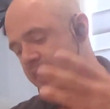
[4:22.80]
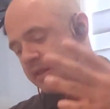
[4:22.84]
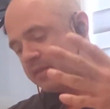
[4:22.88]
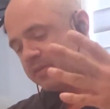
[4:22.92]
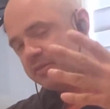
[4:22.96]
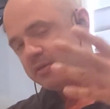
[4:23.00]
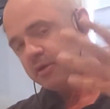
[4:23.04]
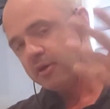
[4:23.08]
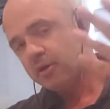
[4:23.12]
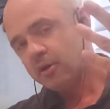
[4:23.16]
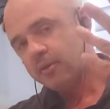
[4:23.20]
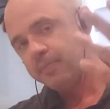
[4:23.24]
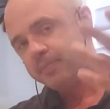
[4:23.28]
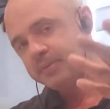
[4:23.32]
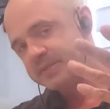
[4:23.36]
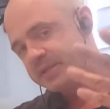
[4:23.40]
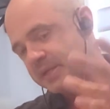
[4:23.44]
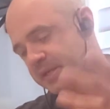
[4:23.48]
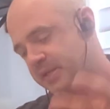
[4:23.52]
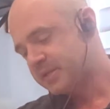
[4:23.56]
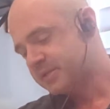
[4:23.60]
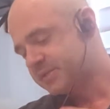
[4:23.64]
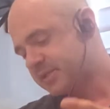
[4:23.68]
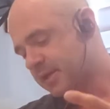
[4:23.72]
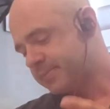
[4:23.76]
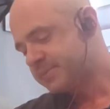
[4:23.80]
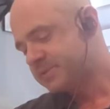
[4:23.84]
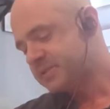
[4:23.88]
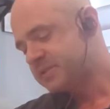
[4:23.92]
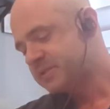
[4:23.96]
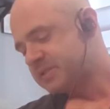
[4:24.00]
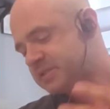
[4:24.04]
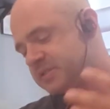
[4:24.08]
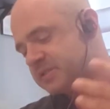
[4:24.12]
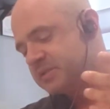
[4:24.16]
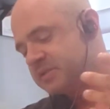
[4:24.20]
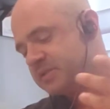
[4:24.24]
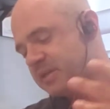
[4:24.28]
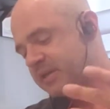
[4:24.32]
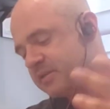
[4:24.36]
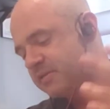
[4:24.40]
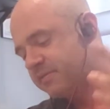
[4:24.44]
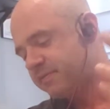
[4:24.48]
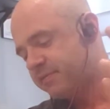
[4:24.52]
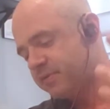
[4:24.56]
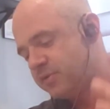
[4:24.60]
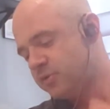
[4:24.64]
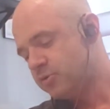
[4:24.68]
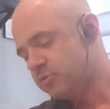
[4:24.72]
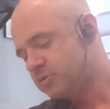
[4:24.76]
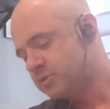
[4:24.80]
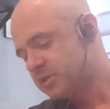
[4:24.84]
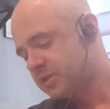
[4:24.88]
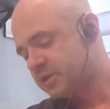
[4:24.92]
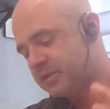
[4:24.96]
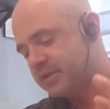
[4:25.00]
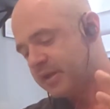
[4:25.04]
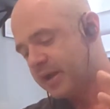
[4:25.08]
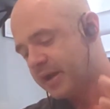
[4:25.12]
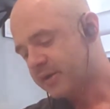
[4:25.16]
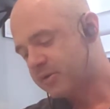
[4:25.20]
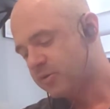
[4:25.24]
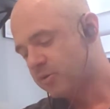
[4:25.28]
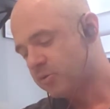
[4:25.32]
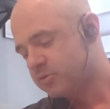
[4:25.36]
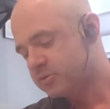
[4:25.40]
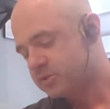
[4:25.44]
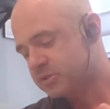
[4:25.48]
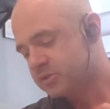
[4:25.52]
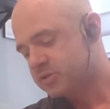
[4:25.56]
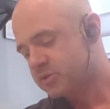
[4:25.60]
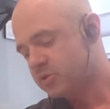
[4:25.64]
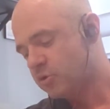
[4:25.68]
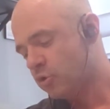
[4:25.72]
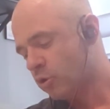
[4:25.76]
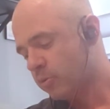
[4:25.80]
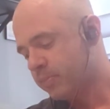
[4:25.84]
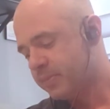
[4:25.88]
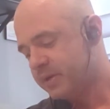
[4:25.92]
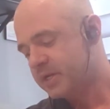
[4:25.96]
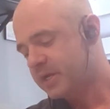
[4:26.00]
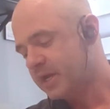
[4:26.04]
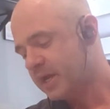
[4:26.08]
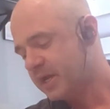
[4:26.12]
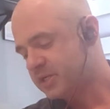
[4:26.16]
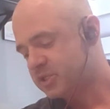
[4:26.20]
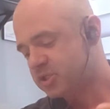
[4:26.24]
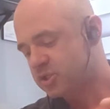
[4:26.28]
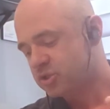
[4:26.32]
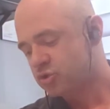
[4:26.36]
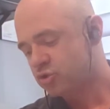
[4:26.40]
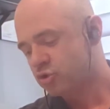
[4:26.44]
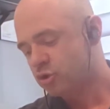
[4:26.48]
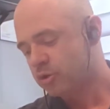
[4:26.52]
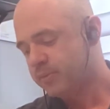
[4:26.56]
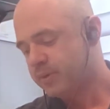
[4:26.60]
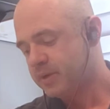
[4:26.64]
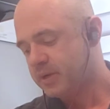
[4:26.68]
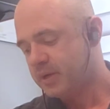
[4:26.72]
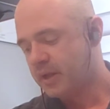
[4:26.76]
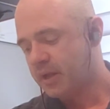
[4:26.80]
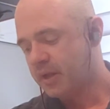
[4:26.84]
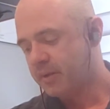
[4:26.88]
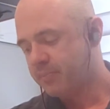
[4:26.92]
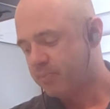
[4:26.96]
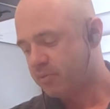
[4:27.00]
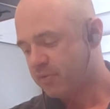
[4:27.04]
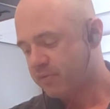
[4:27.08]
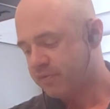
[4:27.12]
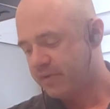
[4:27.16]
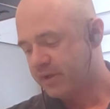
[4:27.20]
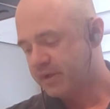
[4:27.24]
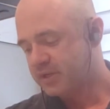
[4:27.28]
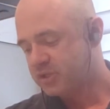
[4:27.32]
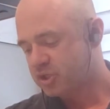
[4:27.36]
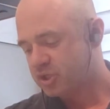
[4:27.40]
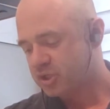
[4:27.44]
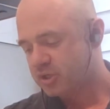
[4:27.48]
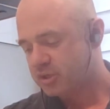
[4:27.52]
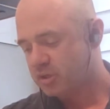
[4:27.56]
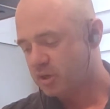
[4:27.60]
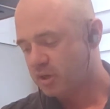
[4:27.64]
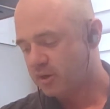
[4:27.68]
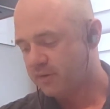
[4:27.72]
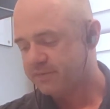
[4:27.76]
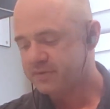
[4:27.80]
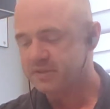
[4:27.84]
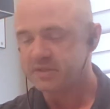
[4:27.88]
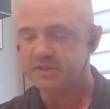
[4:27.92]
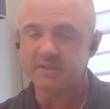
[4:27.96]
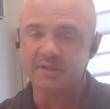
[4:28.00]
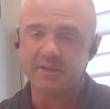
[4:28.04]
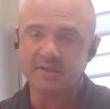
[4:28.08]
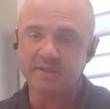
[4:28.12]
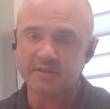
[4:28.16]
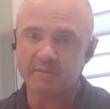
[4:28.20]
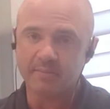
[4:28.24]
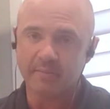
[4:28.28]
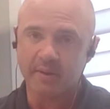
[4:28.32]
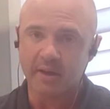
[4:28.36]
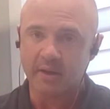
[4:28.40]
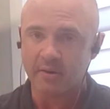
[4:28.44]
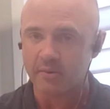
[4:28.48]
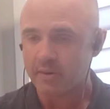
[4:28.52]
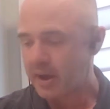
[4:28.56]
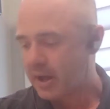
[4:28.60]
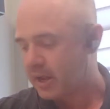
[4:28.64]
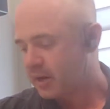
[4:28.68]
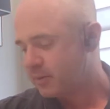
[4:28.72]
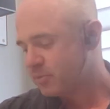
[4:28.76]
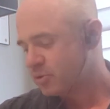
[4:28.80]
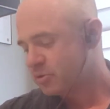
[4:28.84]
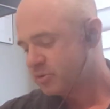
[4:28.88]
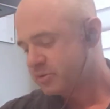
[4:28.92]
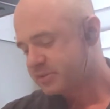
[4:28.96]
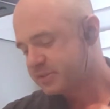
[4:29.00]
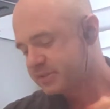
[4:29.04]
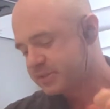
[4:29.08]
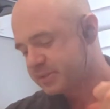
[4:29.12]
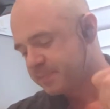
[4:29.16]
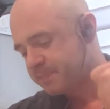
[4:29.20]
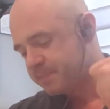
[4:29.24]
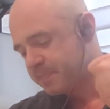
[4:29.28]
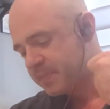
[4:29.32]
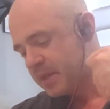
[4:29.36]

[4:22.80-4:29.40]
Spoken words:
the particular substance is intended for use in the diagnosis, cure, mitigation, treatment, and prevention of a disease in man or animals.